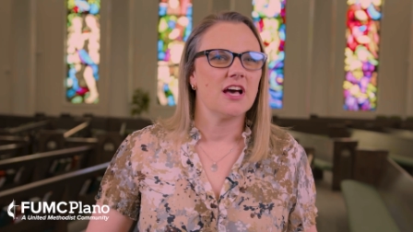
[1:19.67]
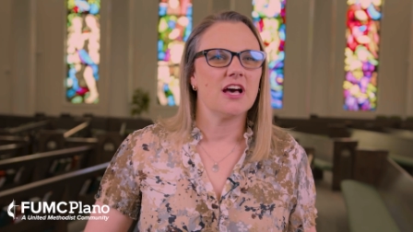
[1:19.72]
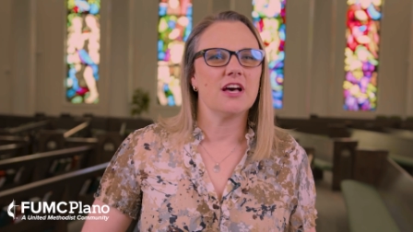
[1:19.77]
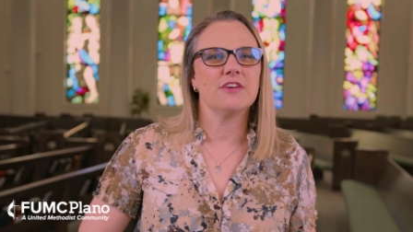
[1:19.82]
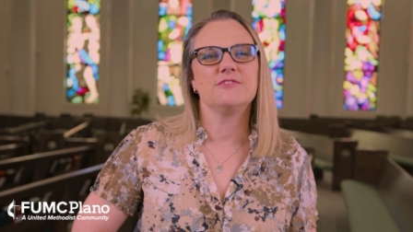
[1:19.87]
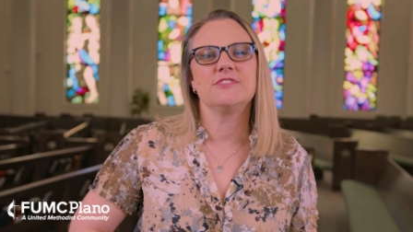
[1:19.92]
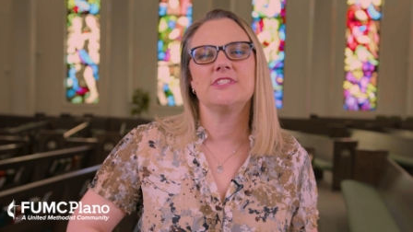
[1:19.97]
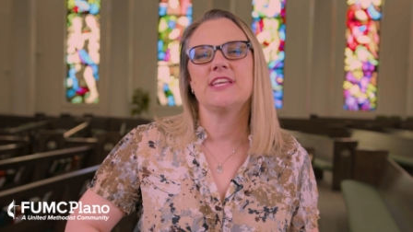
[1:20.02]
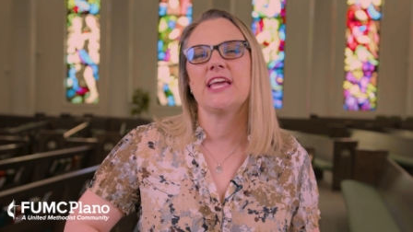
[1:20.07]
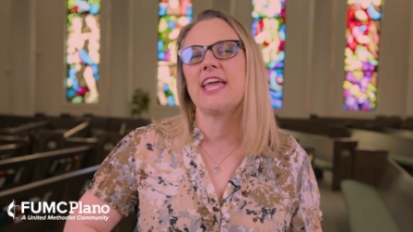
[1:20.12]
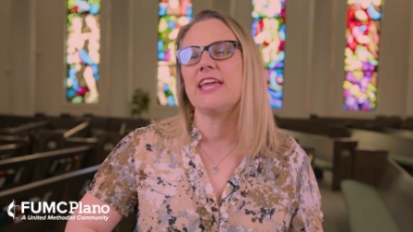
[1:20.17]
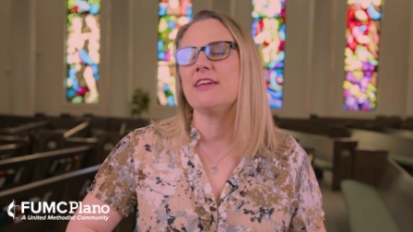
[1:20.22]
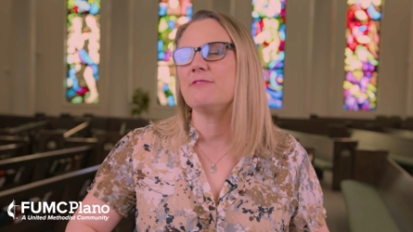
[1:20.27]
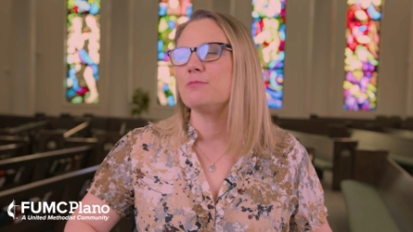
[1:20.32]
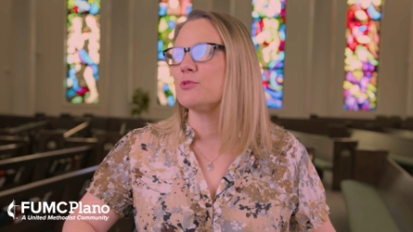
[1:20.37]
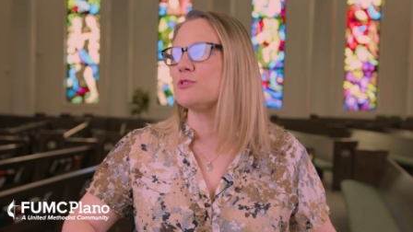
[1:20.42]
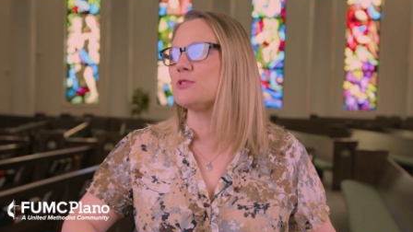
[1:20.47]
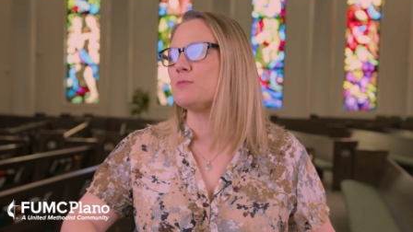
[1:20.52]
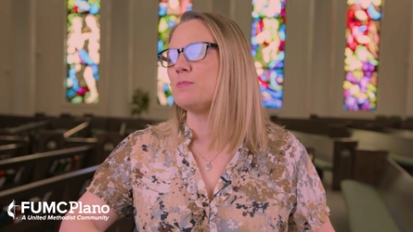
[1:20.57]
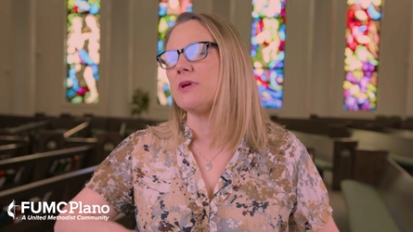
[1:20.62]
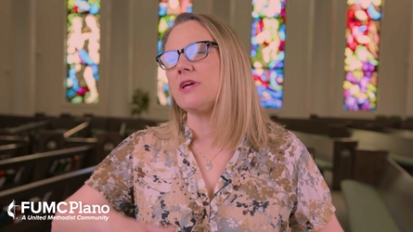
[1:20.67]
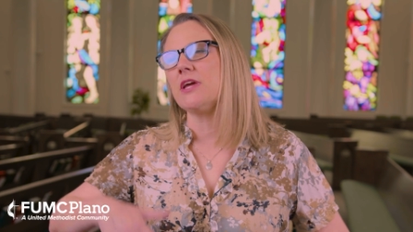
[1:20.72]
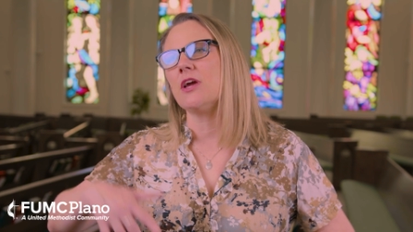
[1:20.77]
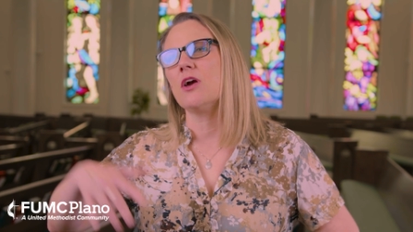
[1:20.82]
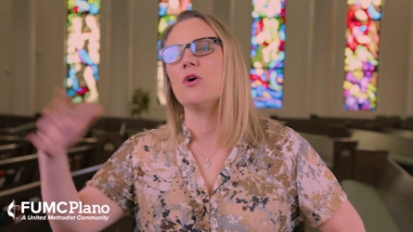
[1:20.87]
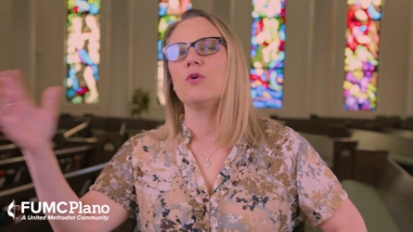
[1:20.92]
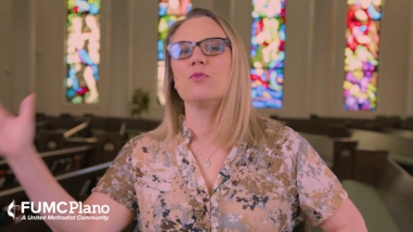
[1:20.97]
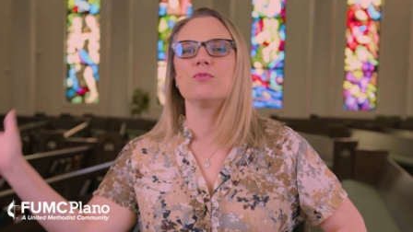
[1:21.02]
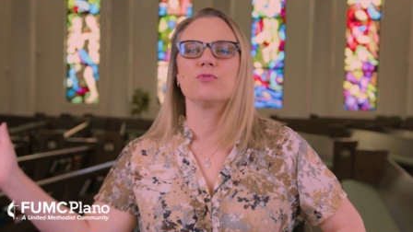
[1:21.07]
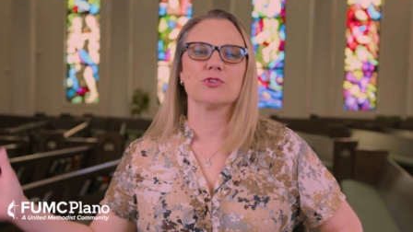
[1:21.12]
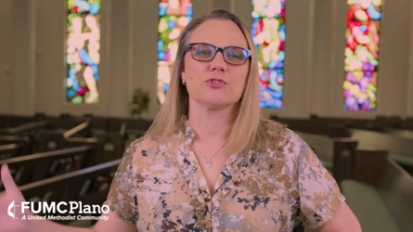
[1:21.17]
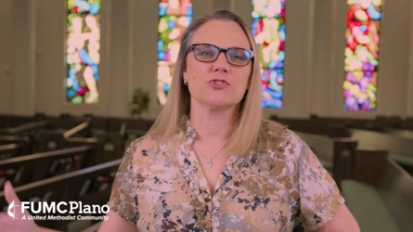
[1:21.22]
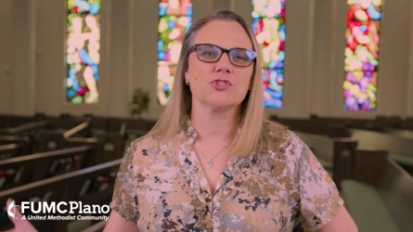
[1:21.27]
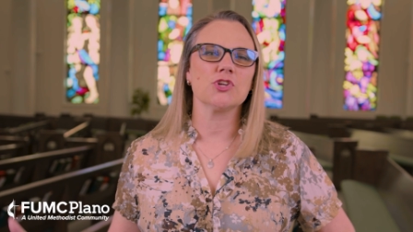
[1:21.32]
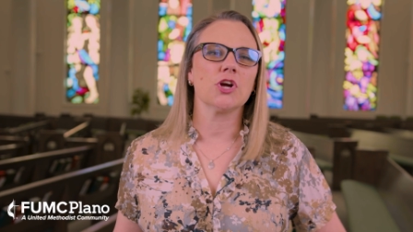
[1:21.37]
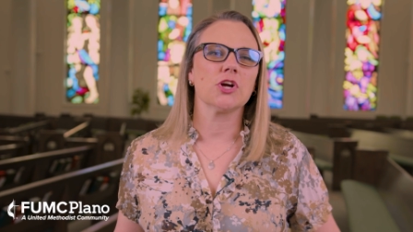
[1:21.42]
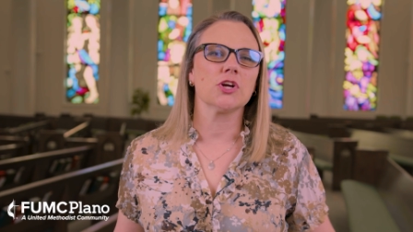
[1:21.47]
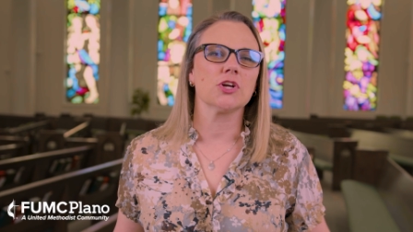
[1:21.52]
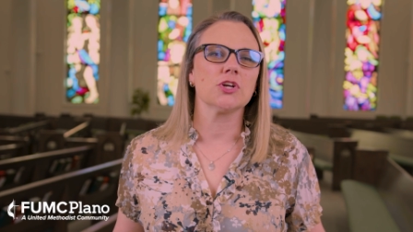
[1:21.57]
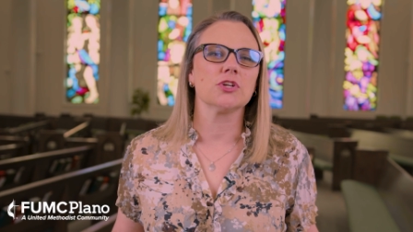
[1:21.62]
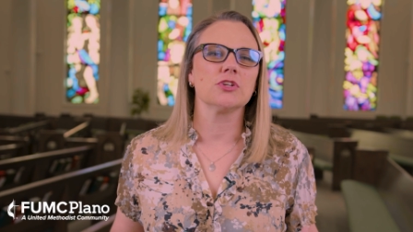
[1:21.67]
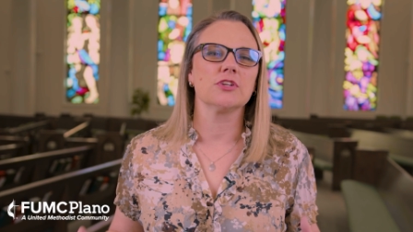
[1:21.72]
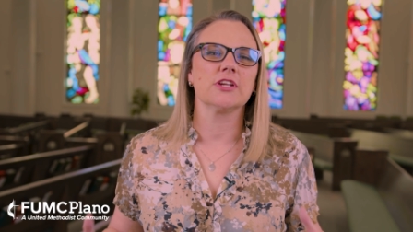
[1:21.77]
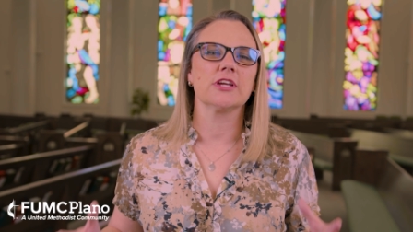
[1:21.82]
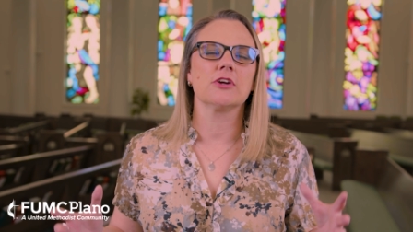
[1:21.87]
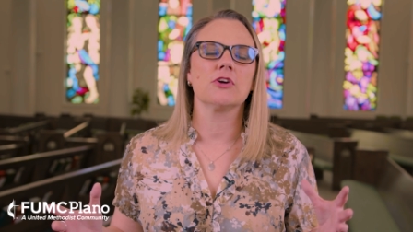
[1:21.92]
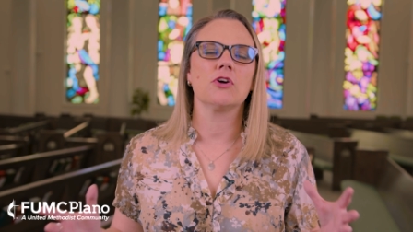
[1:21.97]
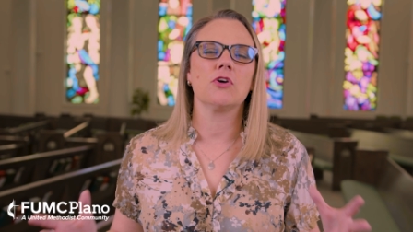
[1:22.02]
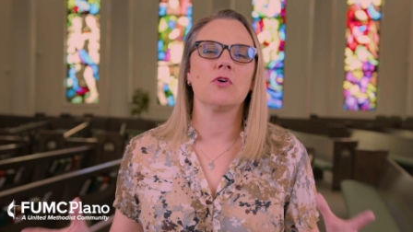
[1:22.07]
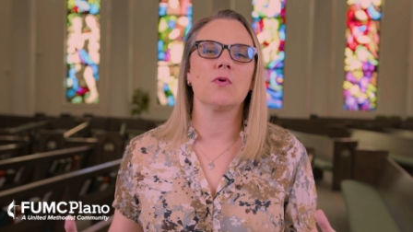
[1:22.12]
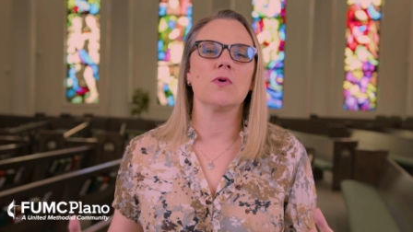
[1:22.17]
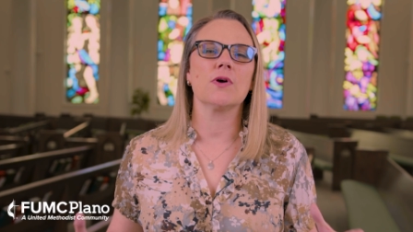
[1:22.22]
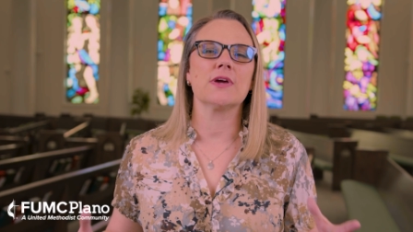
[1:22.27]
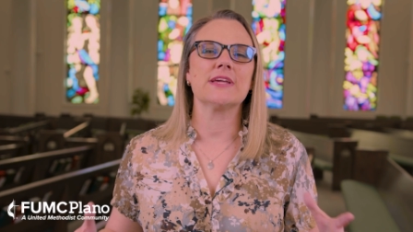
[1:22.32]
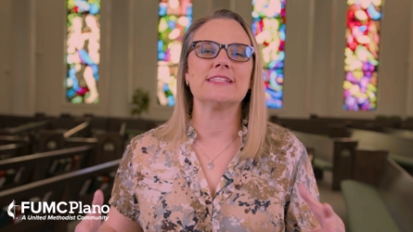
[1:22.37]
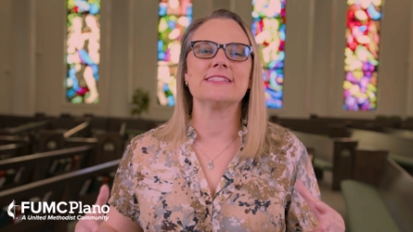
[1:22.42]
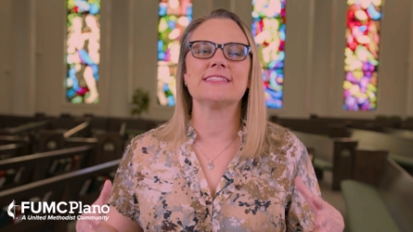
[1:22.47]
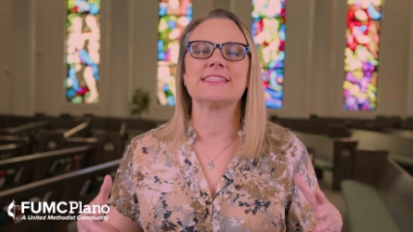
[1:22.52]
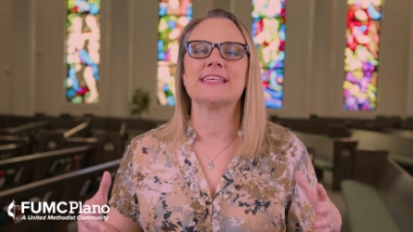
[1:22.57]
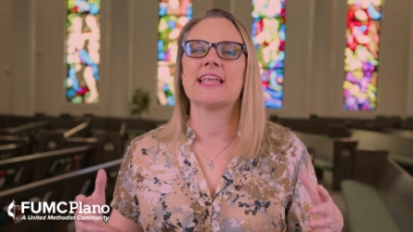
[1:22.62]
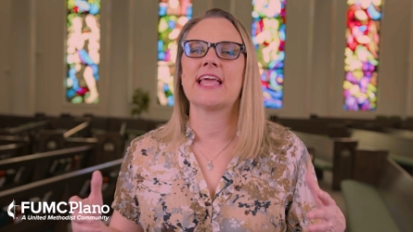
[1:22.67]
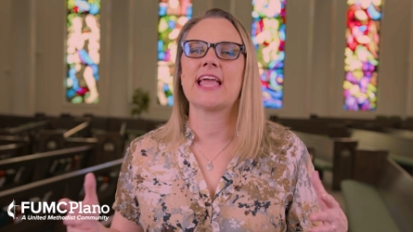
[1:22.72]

of tables being overturned and coins and